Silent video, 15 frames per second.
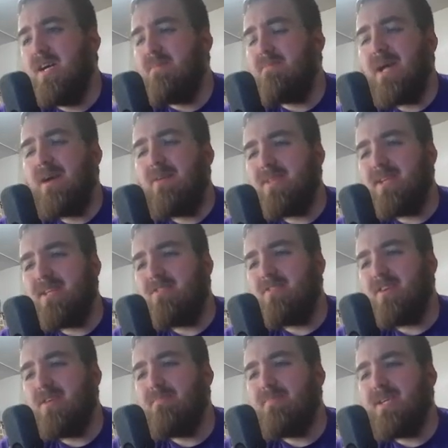but I don't think they're
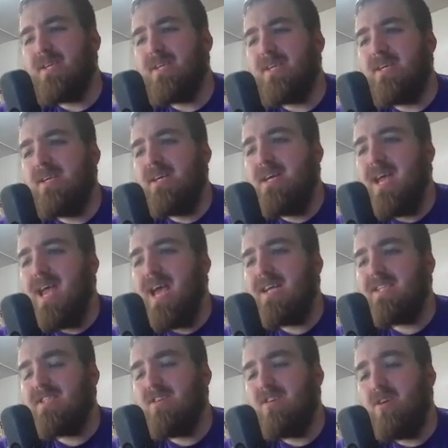going to be
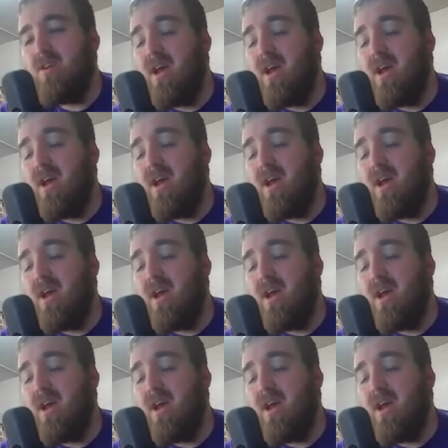as good.